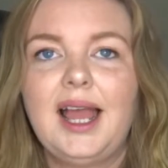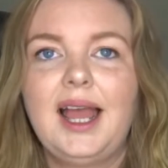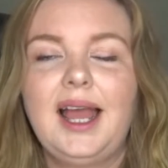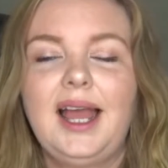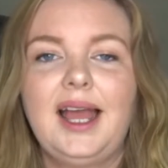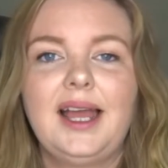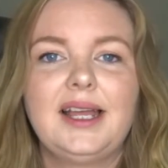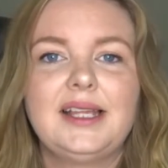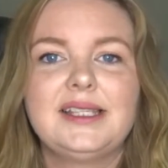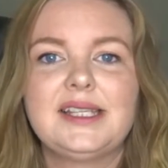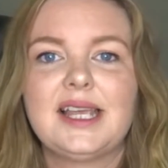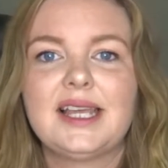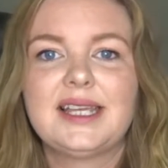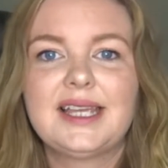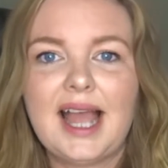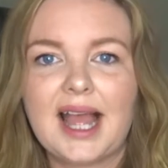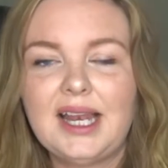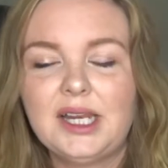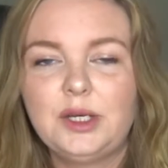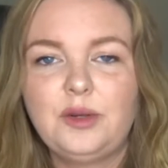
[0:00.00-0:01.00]
and a
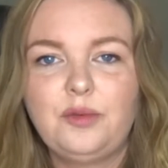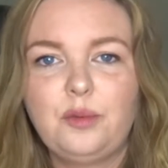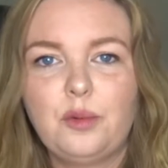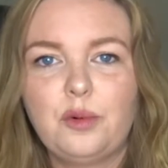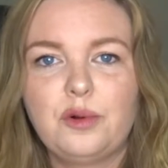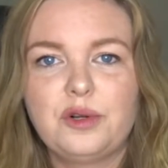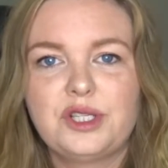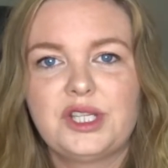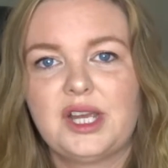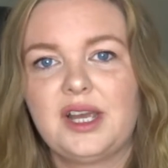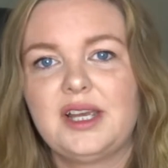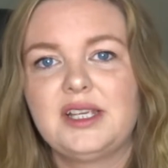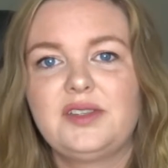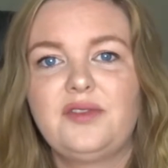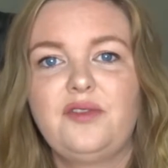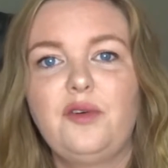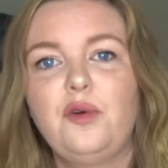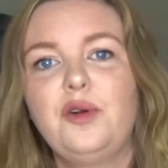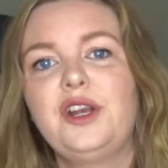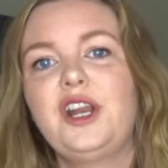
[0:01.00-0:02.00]
gallon of water is
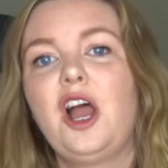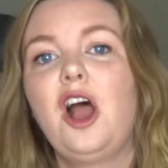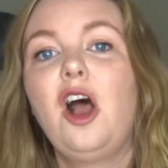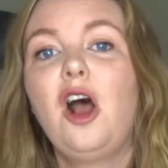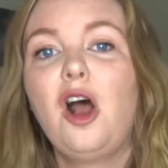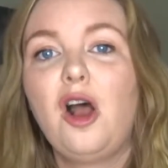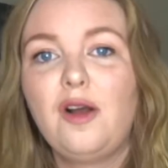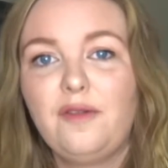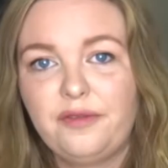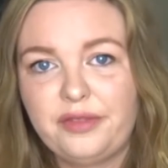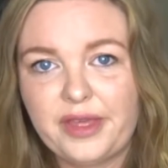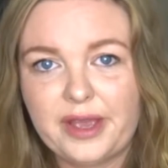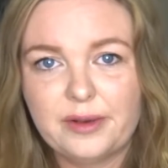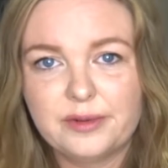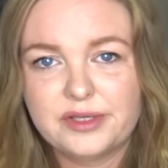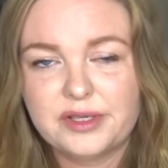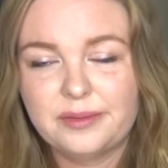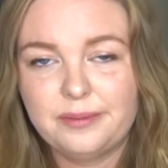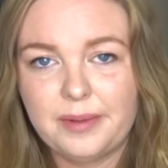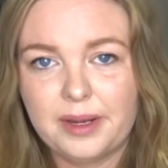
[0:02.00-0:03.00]

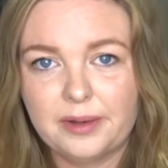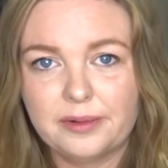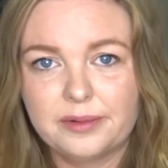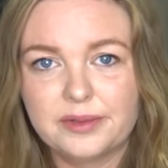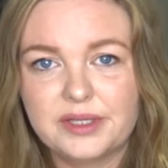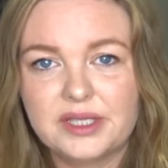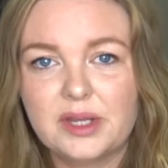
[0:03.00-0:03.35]
4,500 mils.